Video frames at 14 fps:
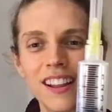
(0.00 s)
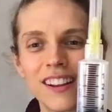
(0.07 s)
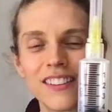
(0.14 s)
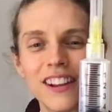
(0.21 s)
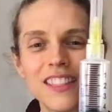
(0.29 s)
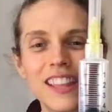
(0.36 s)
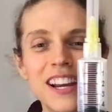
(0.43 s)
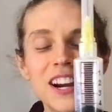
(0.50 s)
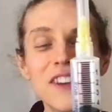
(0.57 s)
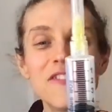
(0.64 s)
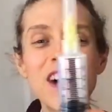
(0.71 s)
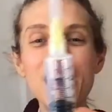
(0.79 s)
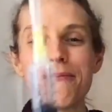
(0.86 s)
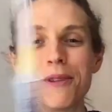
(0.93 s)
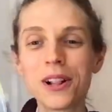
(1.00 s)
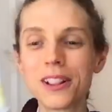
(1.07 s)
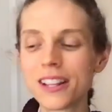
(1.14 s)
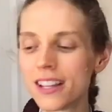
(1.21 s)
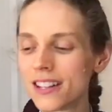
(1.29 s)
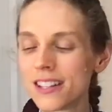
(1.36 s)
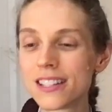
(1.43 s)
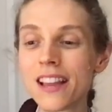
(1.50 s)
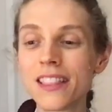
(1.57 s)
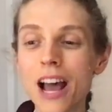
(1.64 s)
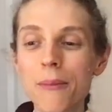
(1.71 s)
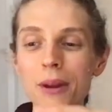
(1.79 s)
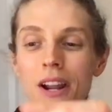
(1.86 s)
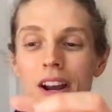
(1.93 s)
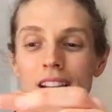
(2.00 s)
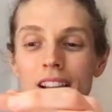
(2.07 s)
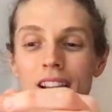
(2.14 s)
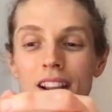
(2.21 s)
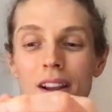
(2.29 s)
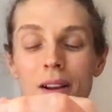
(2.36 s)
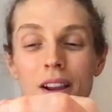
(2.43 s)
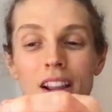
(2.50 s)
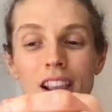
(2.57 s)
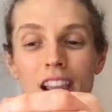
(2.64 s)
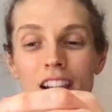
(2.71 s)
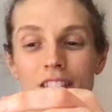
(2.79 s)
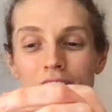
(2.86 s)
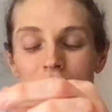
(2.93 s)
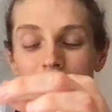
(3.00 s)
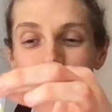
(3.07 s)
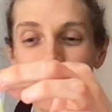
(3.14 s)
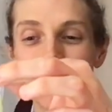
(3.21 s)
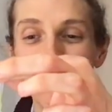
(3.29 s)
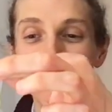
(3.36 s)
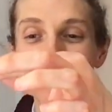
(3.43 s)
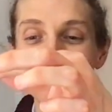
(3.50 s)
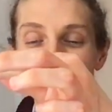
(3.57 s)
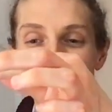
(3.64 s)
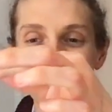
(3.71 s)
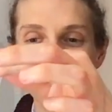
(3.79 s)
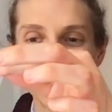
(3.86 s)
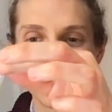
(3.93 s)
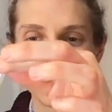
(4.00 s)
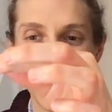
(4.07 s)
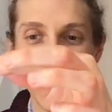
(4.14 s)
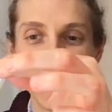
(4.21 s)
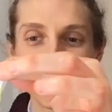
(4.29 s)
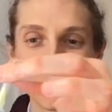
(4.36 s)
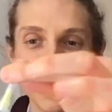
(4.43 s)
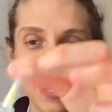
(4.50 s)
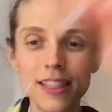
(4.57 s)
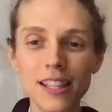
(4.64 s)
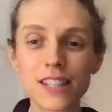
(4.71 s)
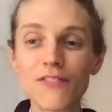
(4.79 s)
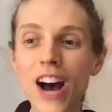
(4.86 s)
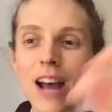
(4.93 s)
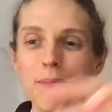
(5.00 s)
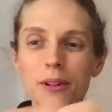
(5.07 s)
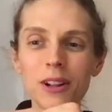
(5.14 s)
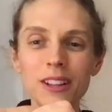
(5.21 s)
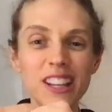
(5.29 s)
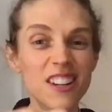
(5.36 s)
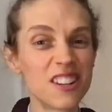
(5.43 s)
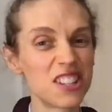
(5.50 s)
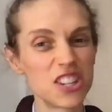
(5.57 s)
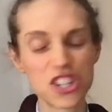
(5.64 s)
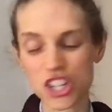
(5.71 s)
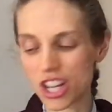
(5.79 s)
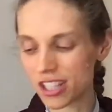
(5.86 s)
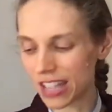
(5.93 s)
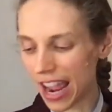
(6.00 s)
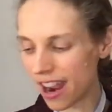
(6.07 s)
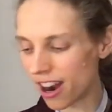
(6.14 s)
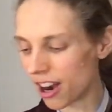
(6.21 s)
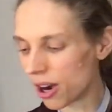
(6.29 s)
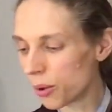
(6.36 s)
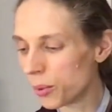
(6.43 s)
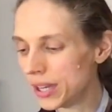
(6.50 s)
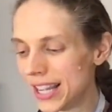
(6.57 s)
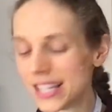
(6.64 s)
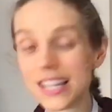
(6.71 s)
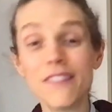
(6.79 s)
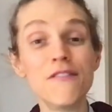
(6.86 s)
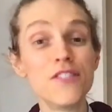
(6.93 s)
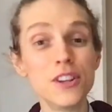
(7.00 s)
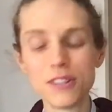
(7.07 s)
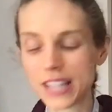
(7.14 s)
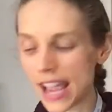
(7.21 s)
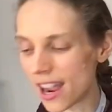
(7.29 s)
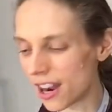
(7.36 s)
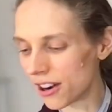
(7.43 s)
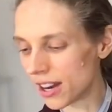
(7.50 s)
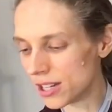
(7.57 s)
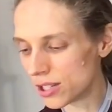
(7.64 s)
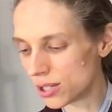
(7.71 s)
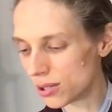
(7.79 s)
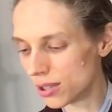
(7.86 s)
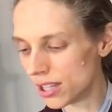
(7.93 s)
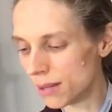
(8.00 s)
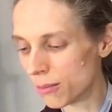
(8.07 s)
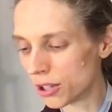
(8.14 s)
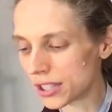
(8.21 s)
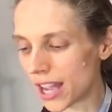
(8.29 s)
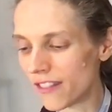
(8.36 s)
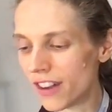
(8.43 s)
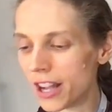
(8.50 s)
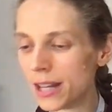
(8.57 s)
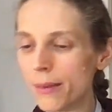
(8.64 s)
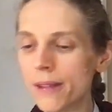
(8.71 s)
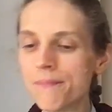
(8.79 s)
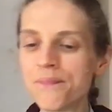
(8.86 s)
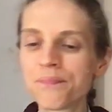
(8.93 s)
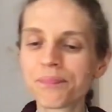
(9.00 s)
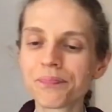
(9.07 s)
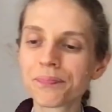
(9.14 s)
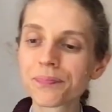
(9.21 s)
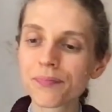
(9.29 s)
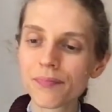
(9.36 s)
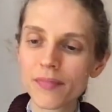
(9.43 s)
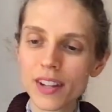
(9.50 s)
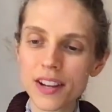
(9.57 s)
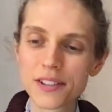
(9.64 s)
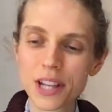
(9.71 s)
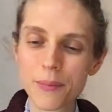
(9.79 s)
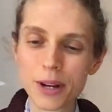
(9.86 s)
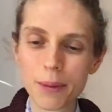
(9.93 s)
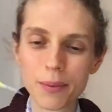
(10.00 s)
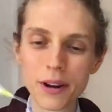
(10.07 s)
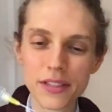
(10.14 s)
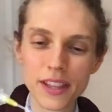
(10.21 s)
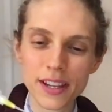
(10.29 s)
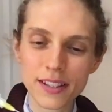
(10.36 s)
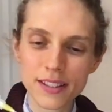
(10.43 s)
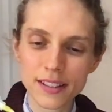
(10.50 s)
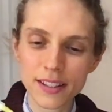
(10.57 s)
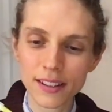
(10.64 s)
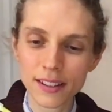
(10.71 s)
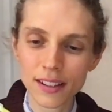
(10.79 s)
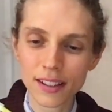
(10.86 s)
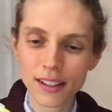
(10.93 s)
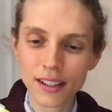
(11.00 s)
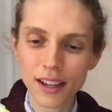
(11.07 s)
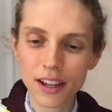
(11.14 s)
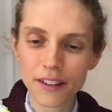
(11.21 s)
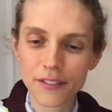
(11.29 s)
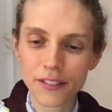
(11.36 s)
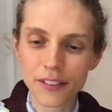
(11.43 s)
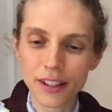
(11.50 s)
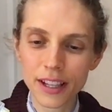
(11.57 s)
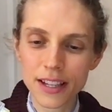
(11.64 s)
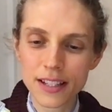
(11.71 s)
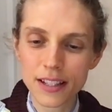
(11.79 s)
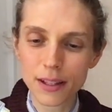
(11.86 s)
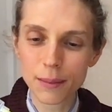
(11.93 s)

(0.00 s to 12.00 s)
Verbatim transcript: right there, five milliliters. Now I'm going to carefully uh, take off this cap, and this five milliliters is just air. We need to infuse air into the multivitamin. So I'm going to put this carefully into the